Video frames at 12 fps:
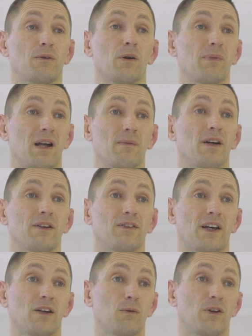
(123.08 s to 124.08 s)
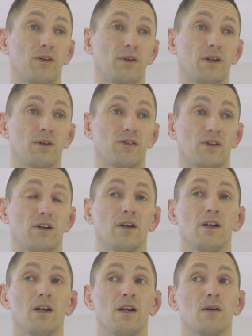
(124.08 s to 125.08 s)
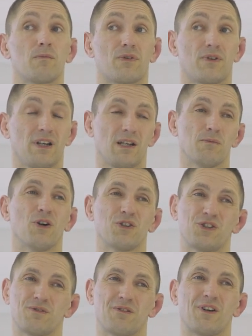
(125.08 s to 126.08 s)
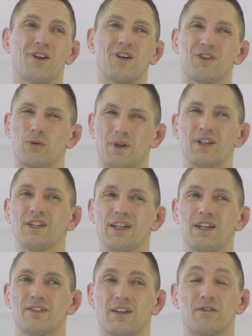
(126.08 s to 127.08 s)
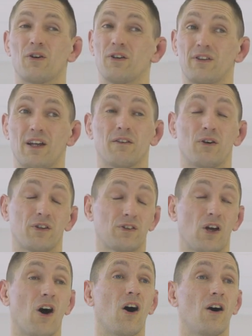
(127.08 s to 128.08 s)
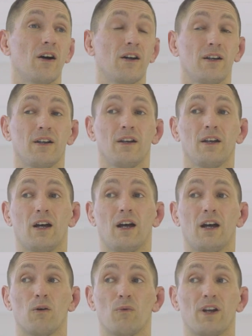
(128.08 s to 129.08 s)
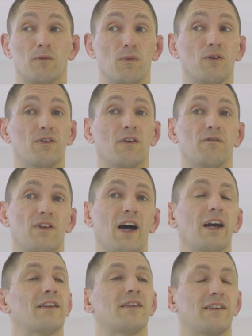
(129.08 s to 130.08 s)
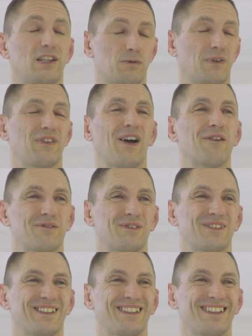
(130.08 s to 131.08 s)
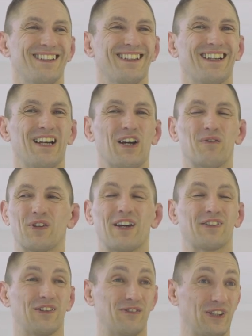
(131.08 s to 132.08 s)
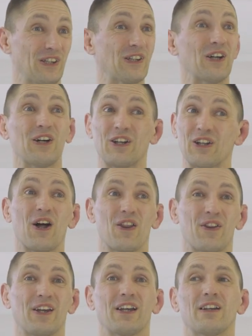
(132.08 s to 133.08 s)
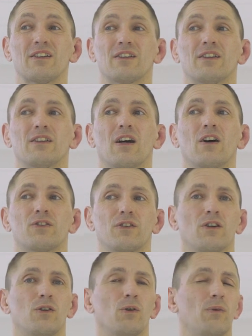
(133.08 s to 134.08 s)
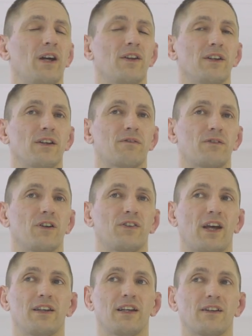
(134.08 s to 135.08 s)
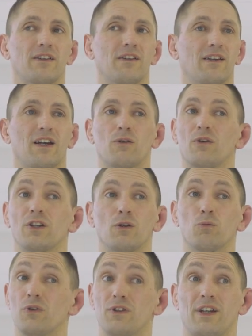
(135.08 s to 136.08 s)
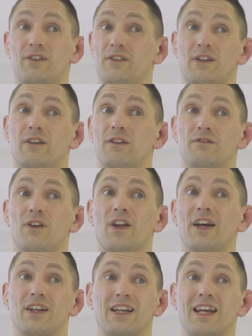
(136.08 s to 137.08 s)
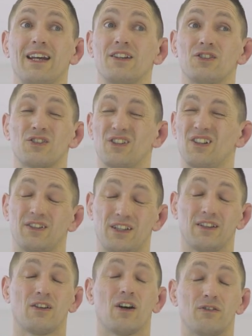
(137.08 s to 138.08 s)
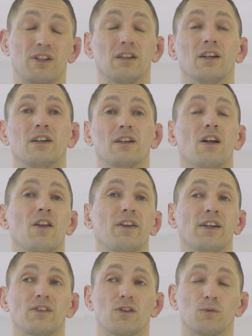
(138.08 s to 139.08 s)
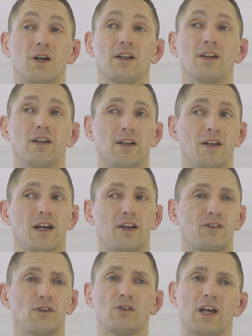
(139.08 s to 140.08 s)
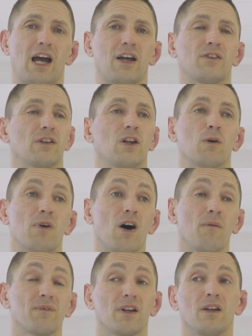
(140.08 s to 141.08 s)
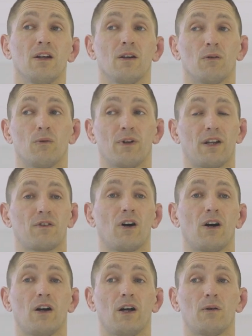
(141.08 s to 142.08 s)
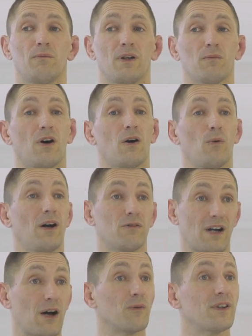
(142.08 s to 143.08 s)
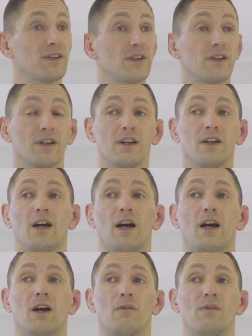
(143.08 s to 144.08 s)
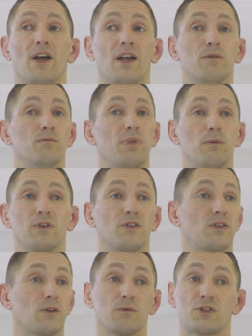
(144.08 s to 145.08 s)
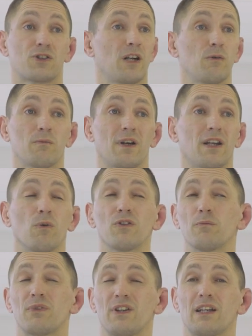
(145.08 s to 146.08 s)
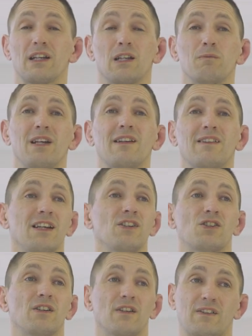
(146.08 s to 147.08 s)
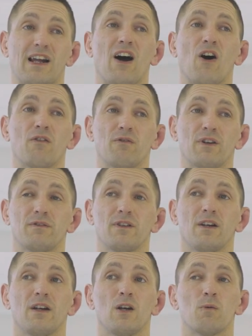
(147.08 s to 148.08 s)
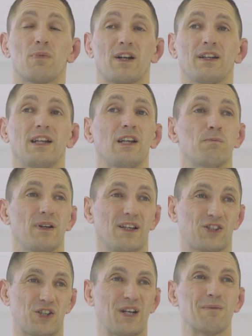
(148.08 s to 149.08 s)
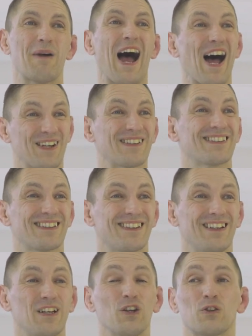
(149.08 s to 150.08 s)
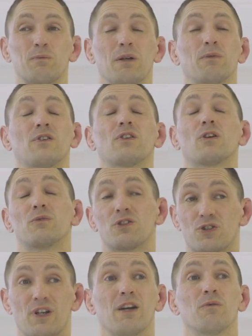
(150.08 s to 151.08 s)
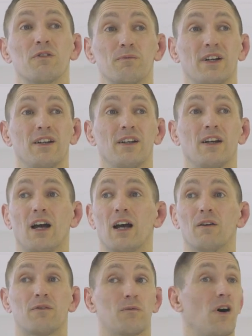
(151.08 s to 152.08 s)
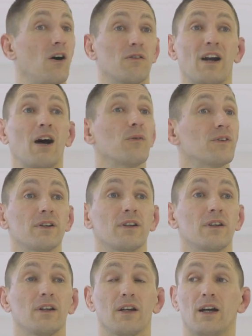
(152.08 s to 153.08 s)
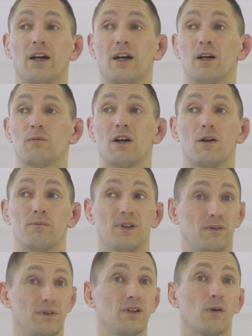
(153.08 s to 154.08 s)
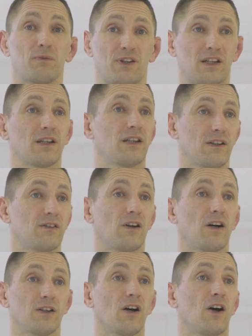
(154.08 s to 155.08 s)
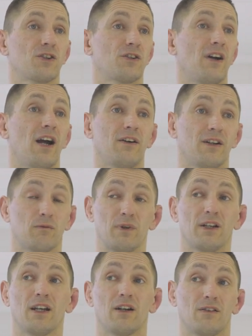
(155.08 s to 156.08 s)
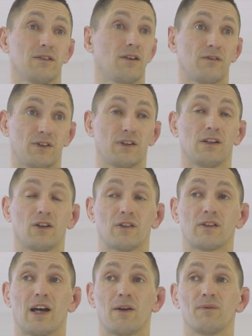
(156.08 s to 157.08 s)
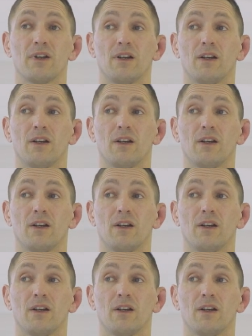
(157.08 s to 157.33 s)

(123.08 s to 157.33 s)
when I was a black belt at Taekwondo anyway, so pretty much for twenty years I've always, I've always taught. Um, when I moved on from that, I had to teach myself. Um, so I had to relearn a lot of things. And also the way that you throw techniques in Taekwondo, you wouldn't necessarily throw that in a cage. So you've got to relearn a lot of things as well. I had to use the hands a lot more. And when I've got a bit more well-rounded, um, then people used to come to train with me. And it wasn't particularly me teaching to start off with, but I needed pit training partners. So people used to come to train with me um, from all around. Um, and, but, you know, particularly the sort of Yorkshire area. I've been here obviously a long time.